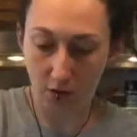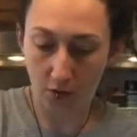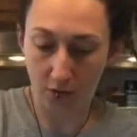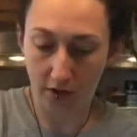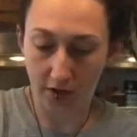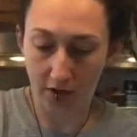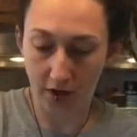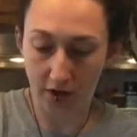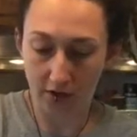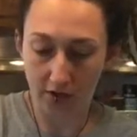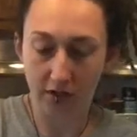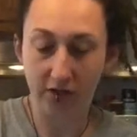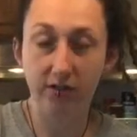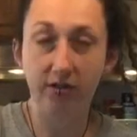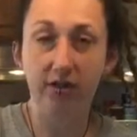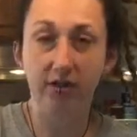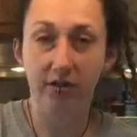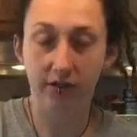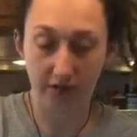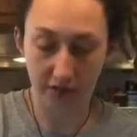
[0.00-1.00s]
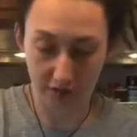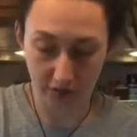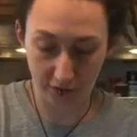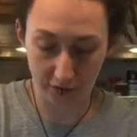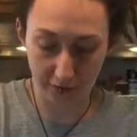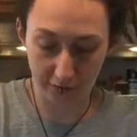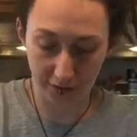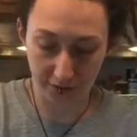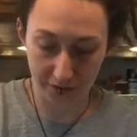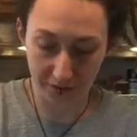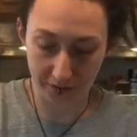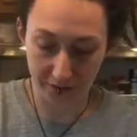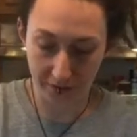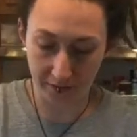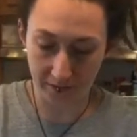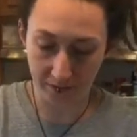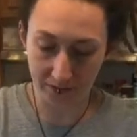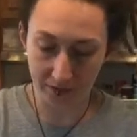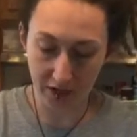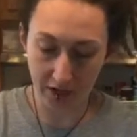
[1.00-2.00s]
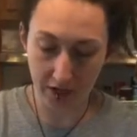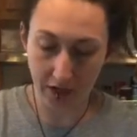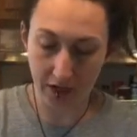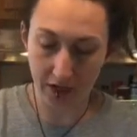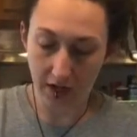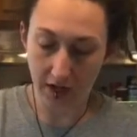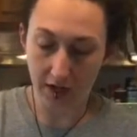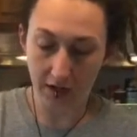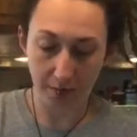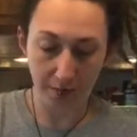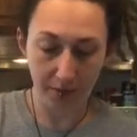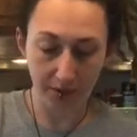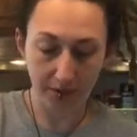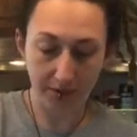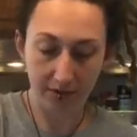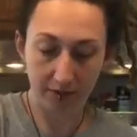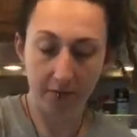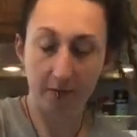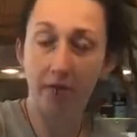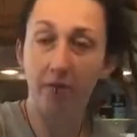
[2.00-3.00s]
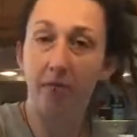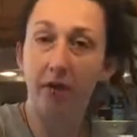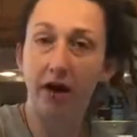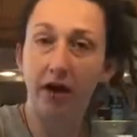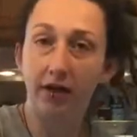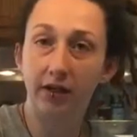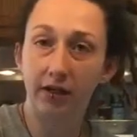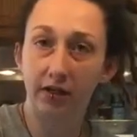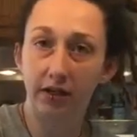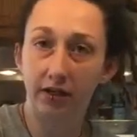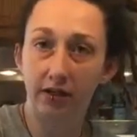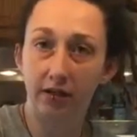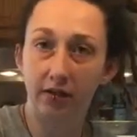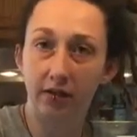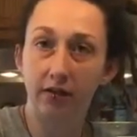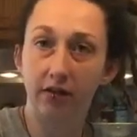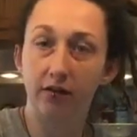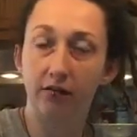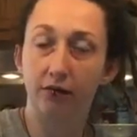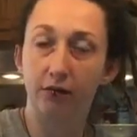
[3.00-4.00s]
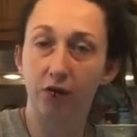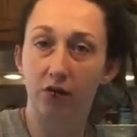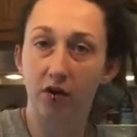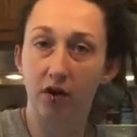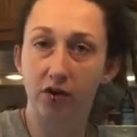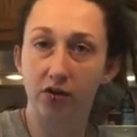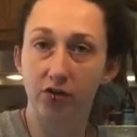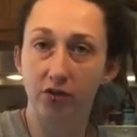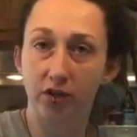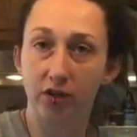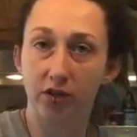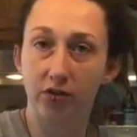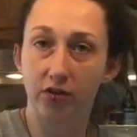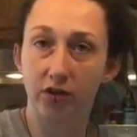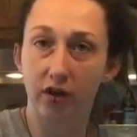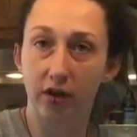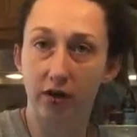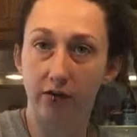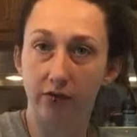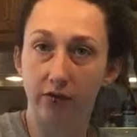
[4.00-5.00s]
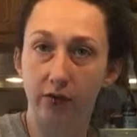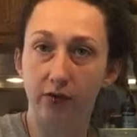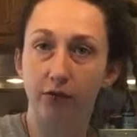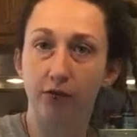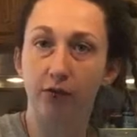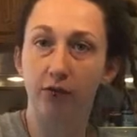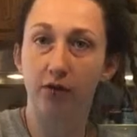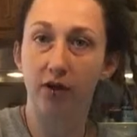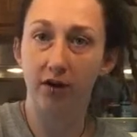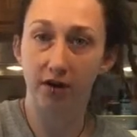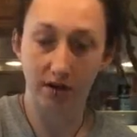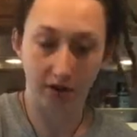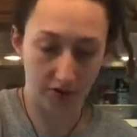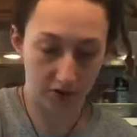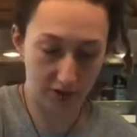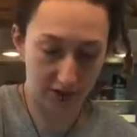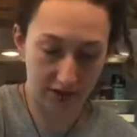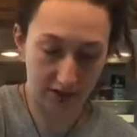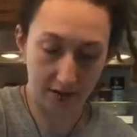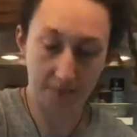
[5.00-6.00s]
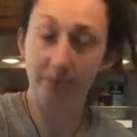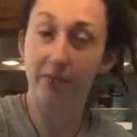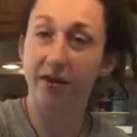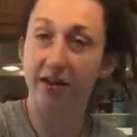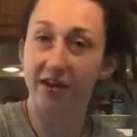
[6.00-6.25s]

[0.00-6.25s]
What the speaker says: We are just going to flip them and put them back in the 400-degree oven for another 10